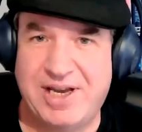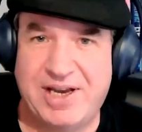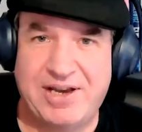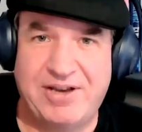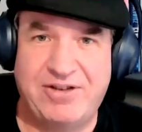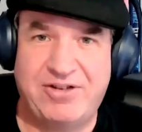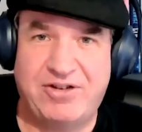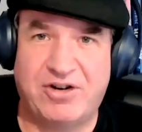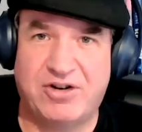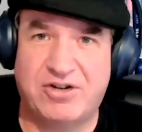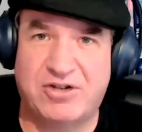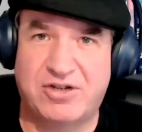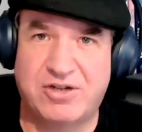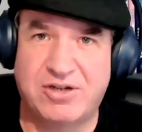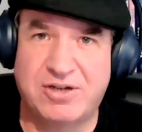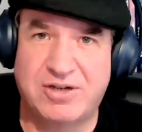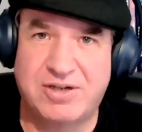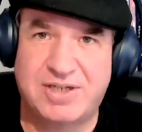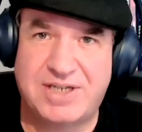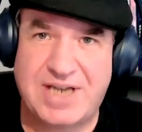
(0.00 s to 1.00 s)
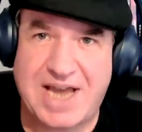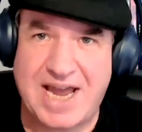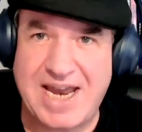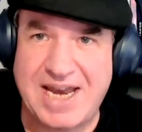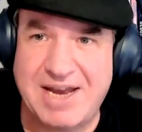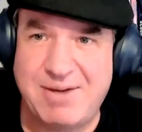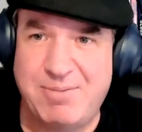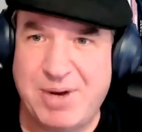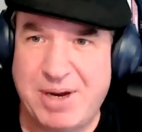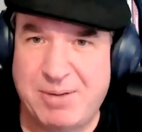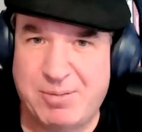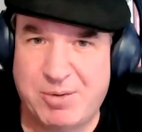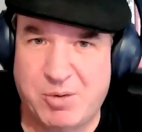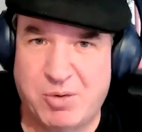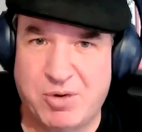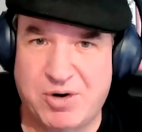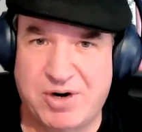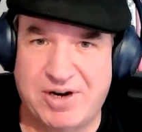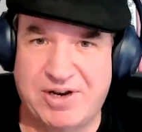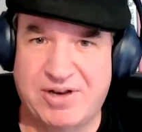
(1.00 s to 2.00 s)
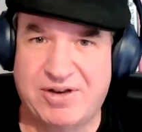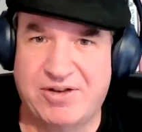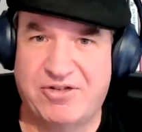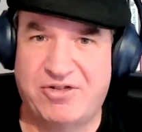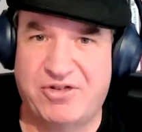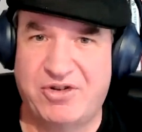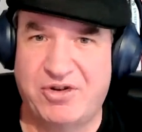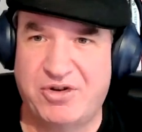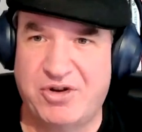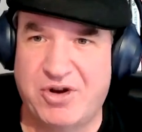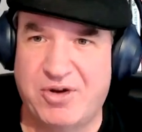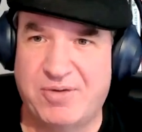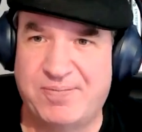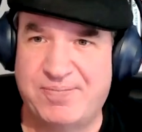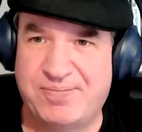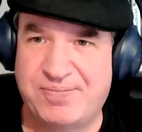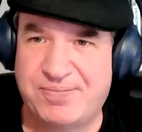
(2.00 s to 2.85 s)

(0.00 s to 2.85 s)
Is there 10 people working in the studio?